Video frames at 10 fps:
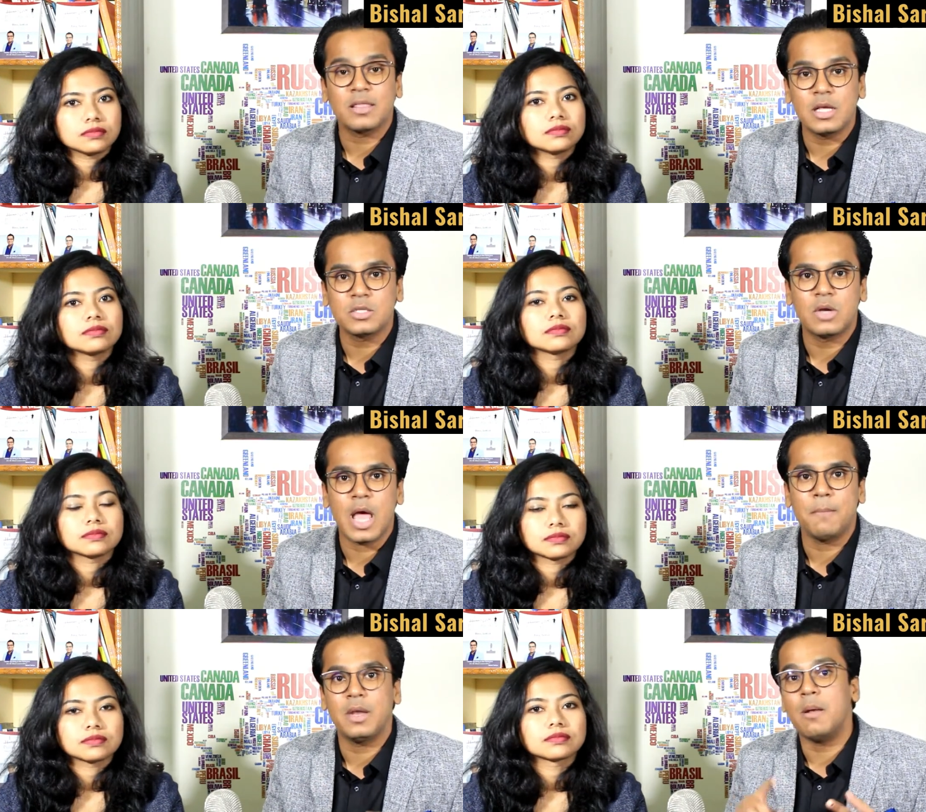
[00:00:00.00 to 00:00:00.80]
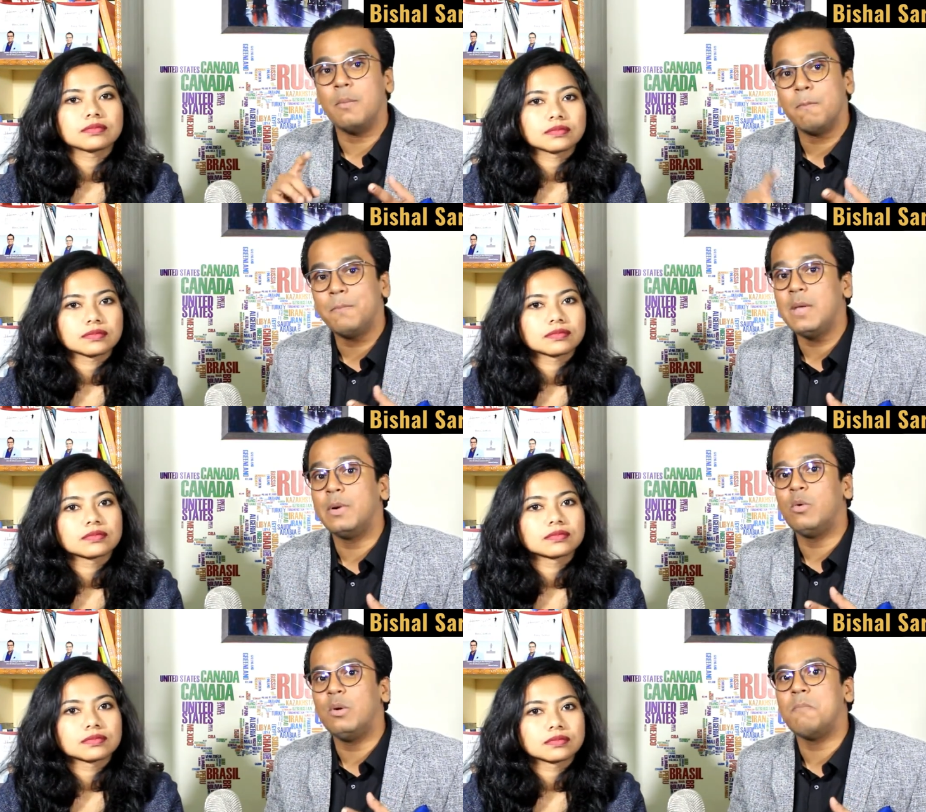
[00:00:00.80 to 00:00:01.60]
Speaker 1: things would happen, and
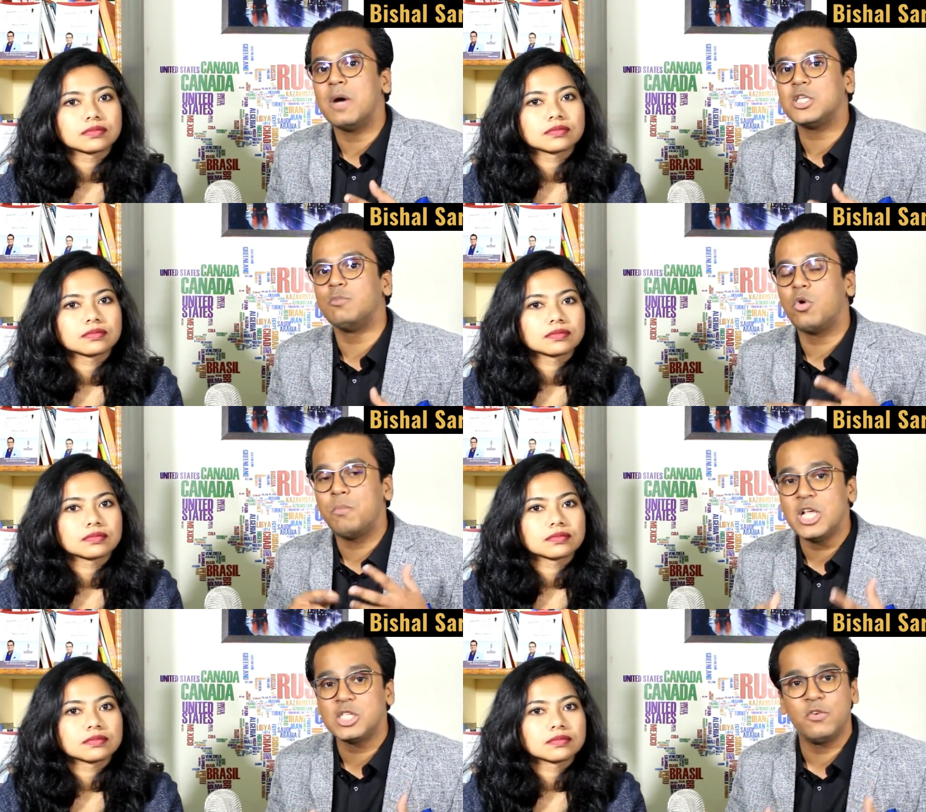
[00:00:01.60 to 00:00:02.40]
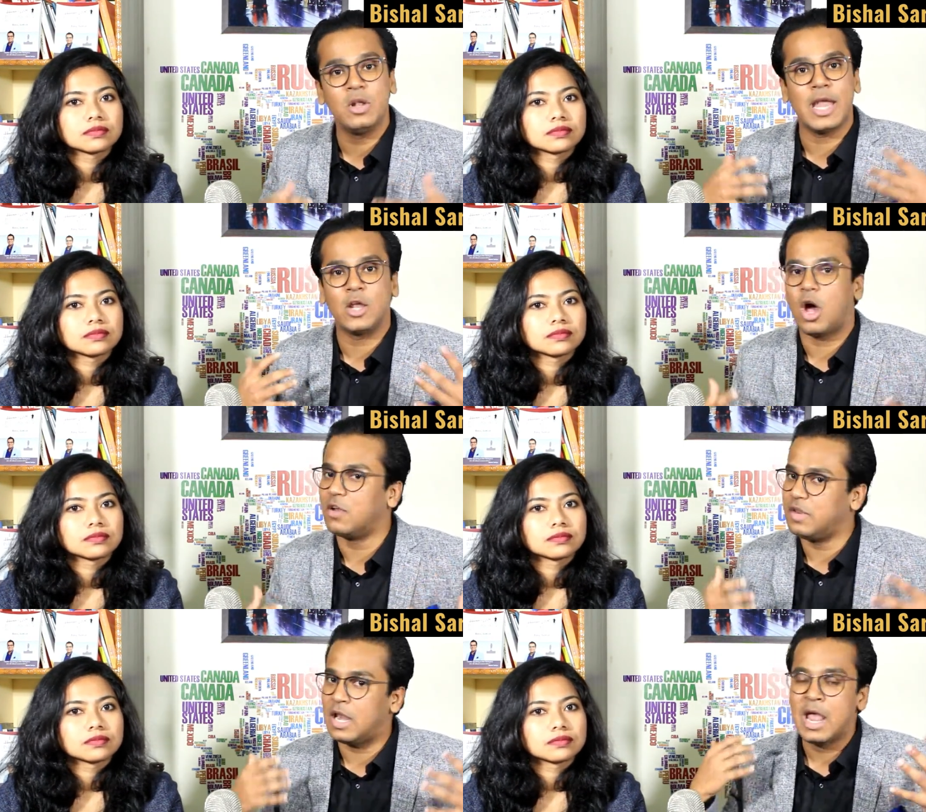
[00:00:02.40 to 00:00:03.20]
people would be much more peaceful and
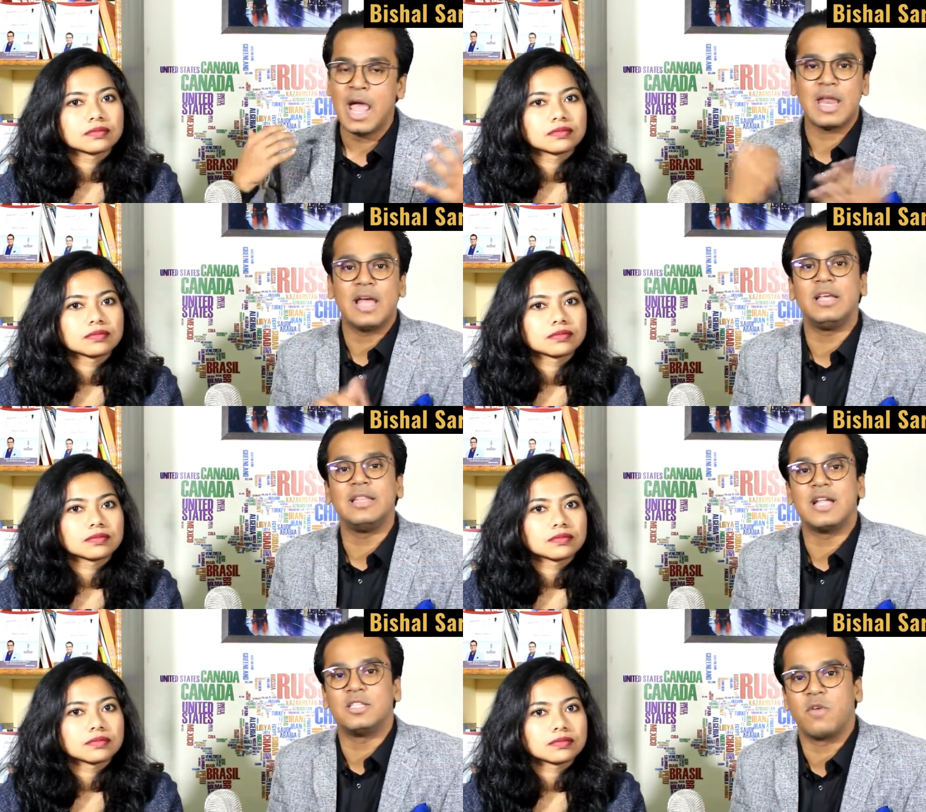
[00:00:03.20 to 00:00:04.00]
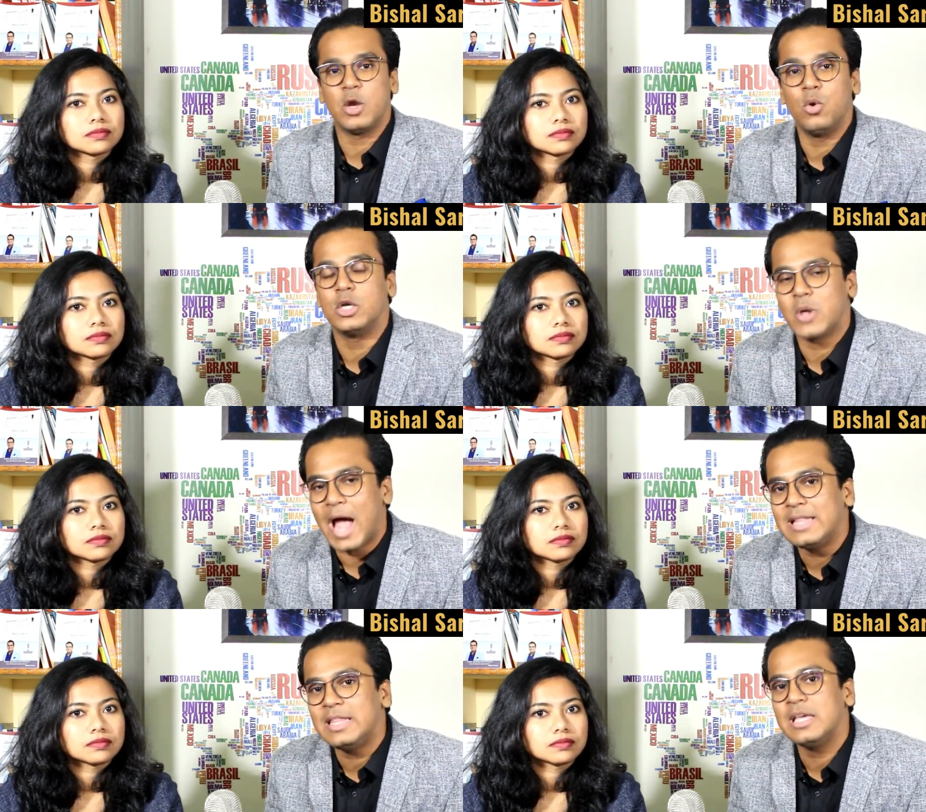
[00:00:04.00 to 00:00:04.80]
confident, and I think that's a great world. So
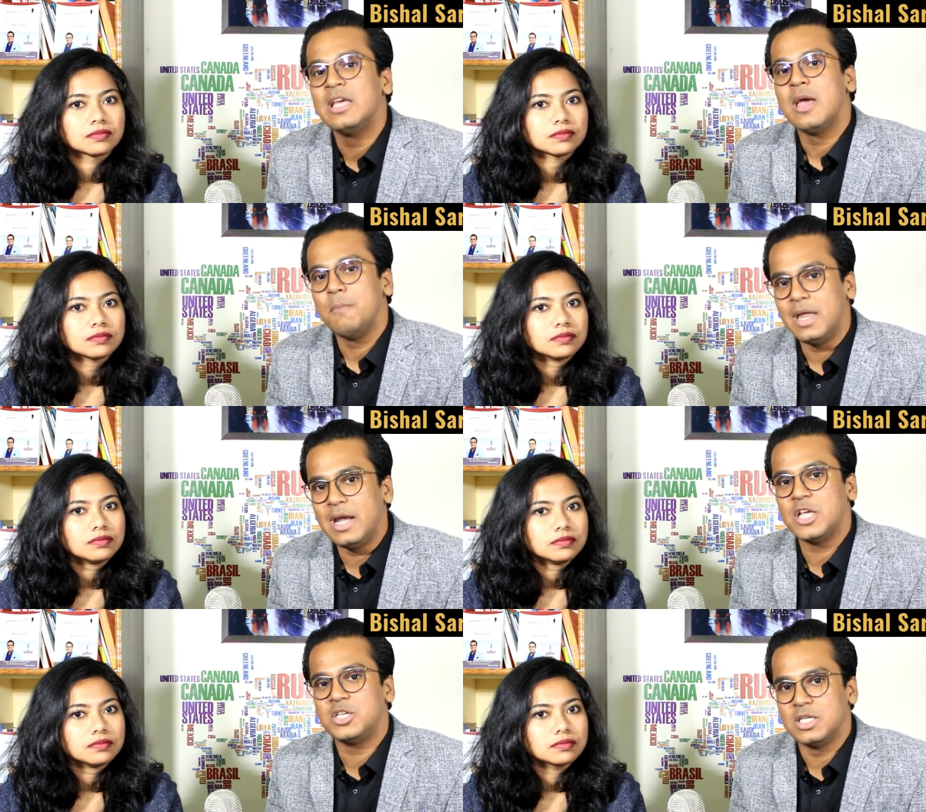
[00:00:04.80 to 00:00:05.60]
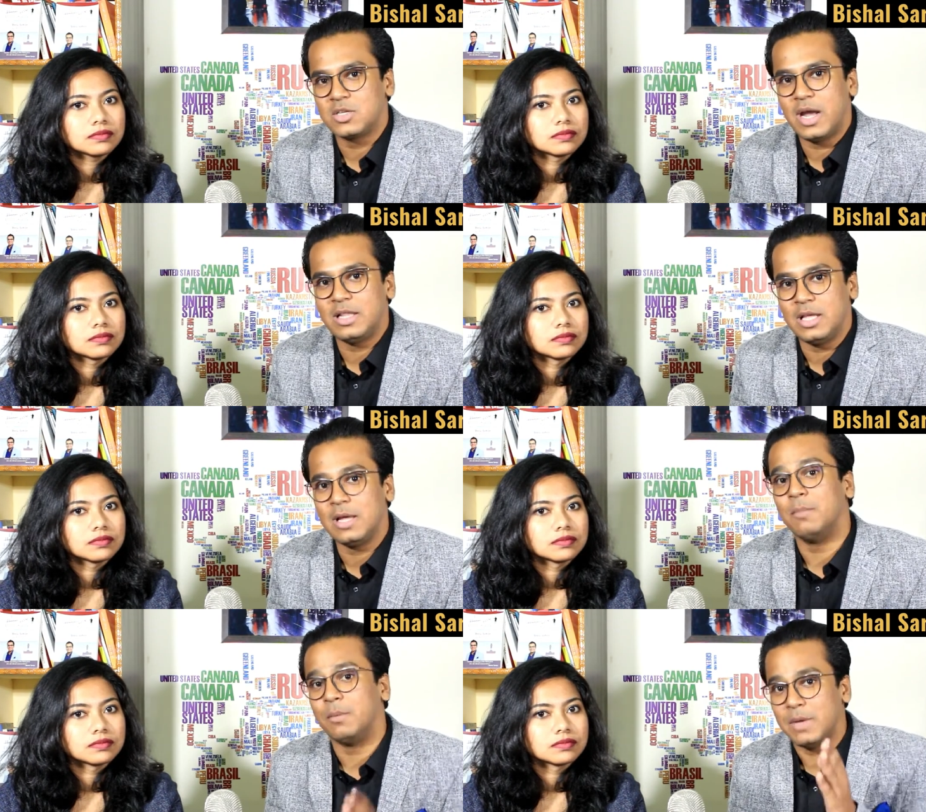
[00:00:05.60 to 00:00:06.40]
I think meditation is a great
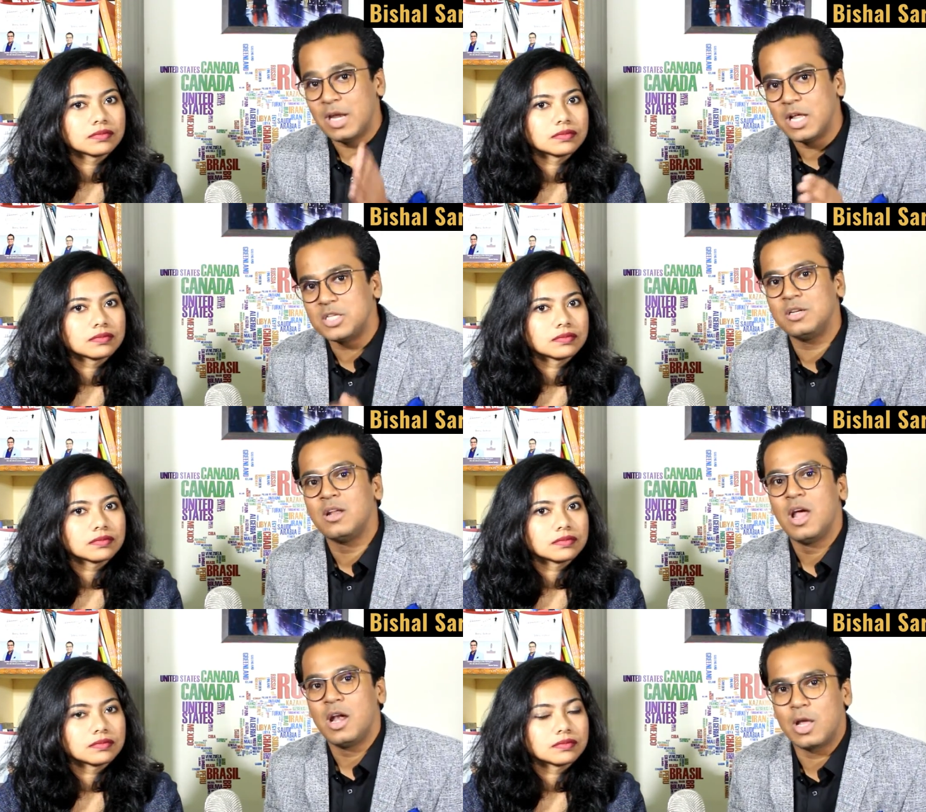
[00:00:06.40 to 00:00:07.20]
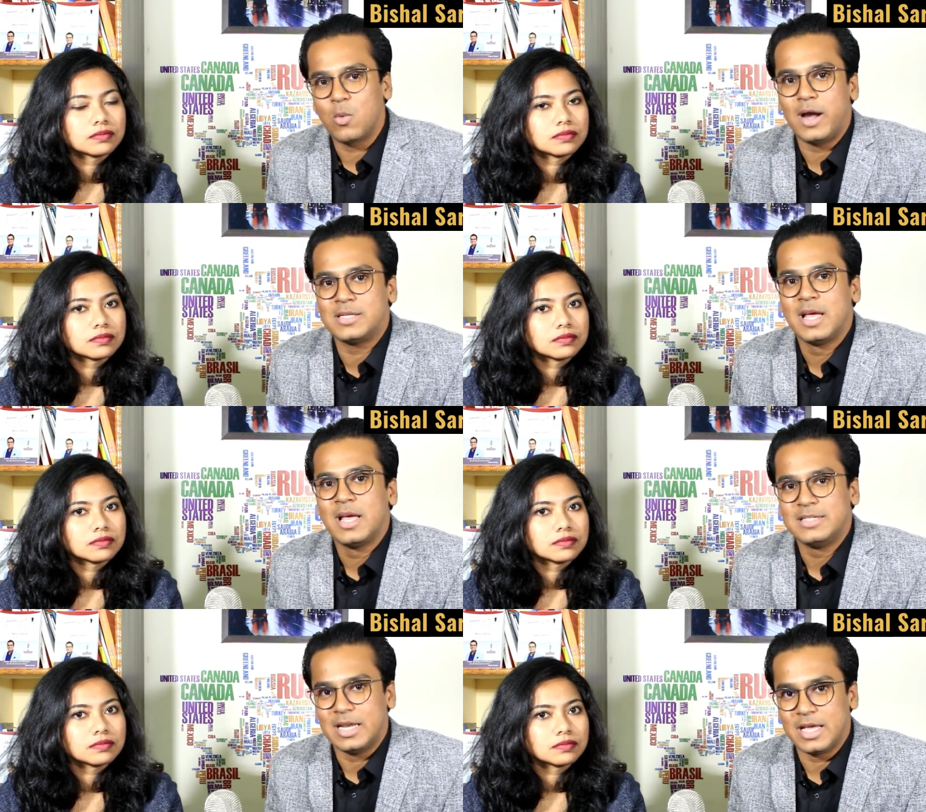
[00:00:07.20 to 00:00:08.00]
thing, but meditation requires
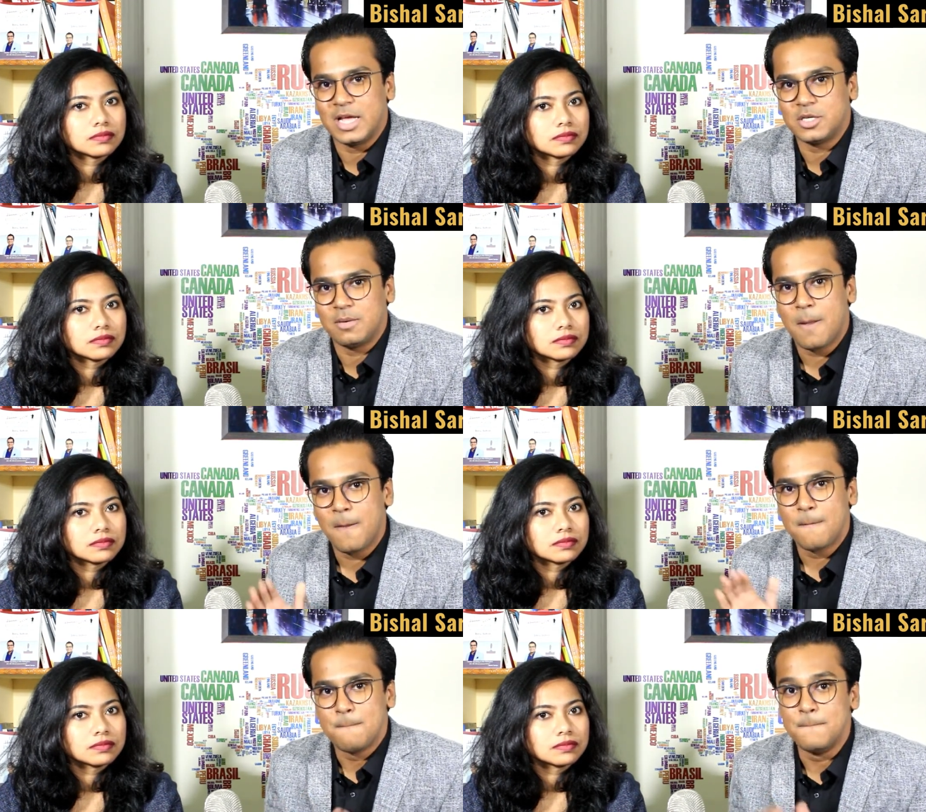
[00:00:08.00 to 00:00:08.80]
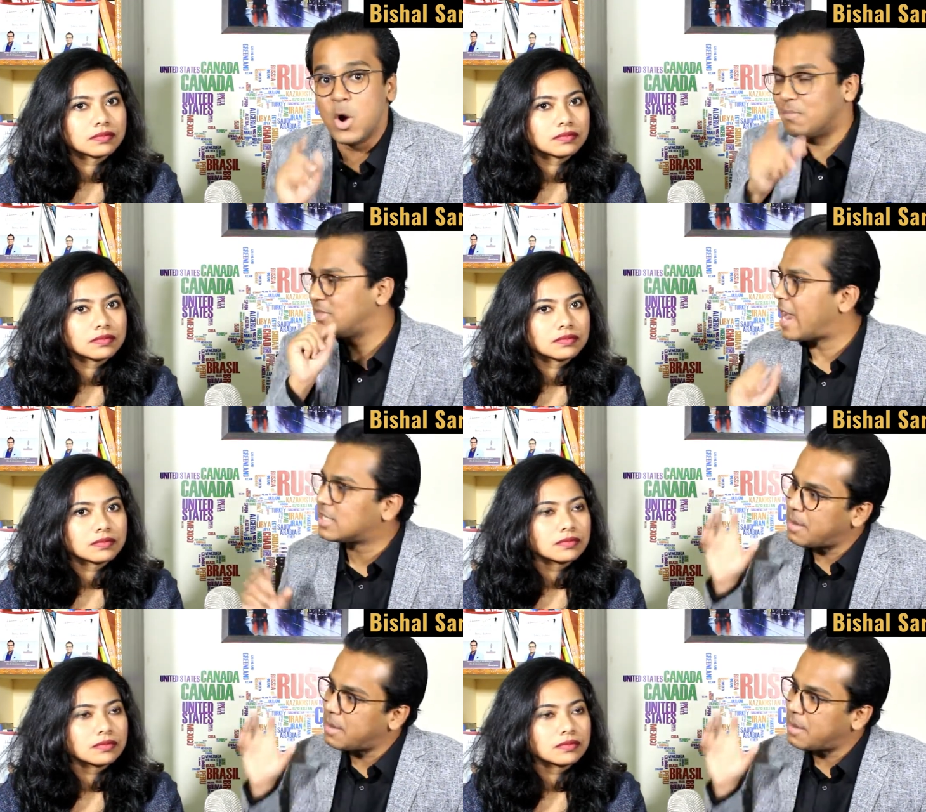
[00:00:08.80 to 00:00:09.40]
dedication. Boom, that's the